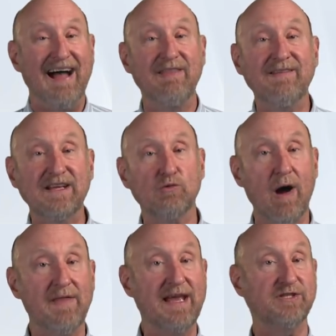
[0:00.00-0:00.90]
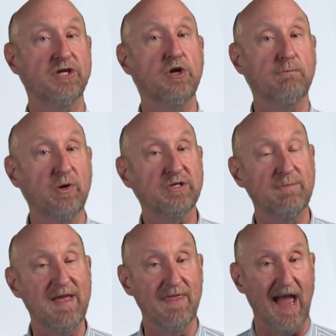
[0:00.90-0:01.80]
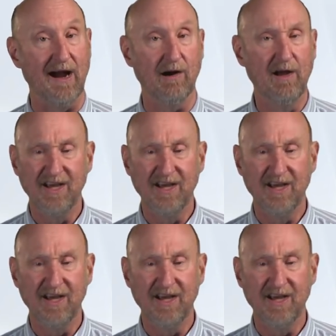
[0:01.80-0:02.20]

I think that's why the Institute puts them in there.